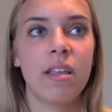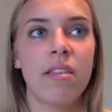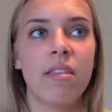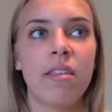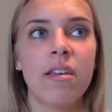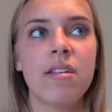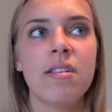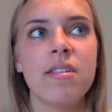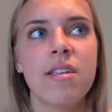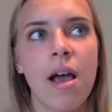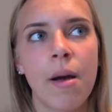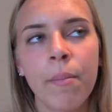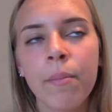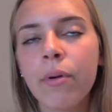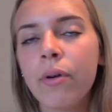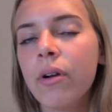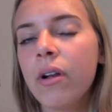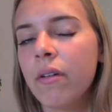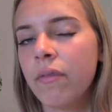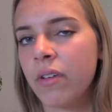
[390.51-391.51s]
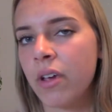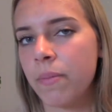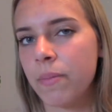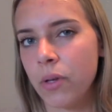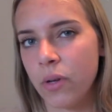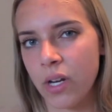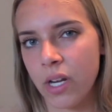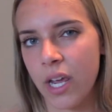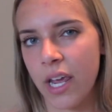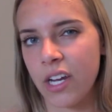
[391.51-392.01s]
The number of
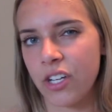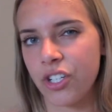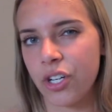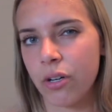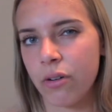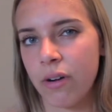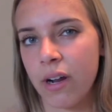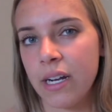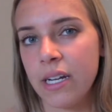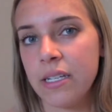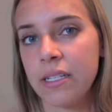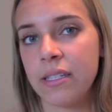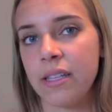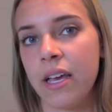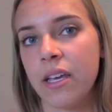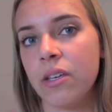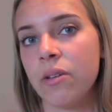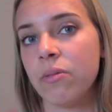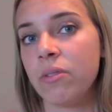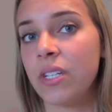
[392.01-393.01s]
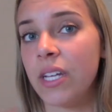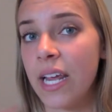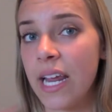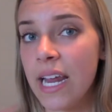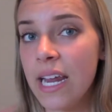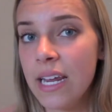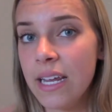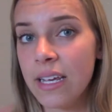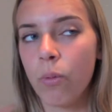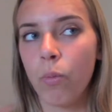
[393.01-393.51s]
communication credits that you
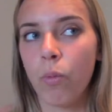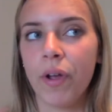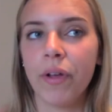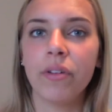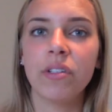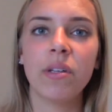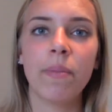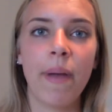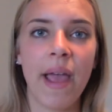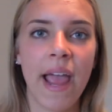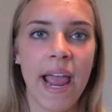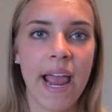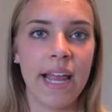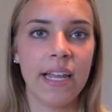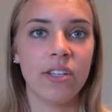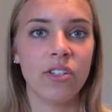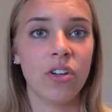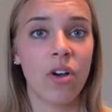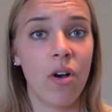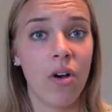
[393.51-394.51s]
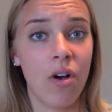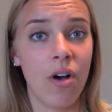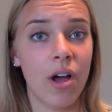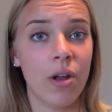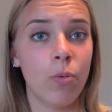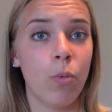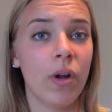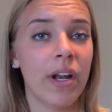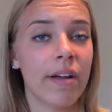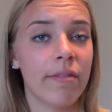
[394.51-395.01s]
take will depend
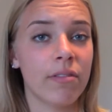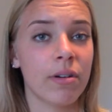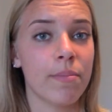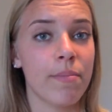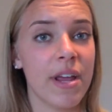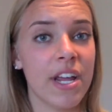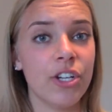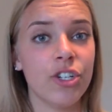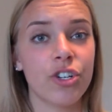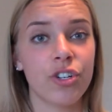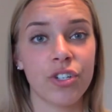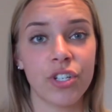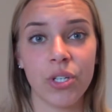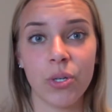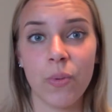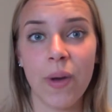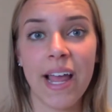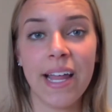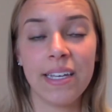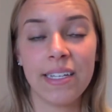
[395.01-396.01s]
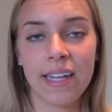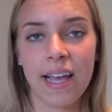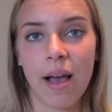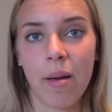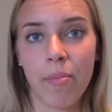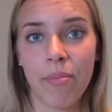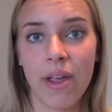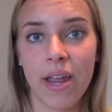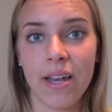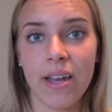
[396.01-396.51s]
on whatever major you end
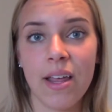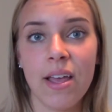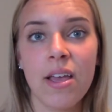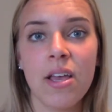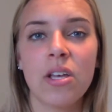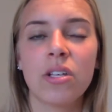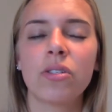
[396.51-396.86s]
up in.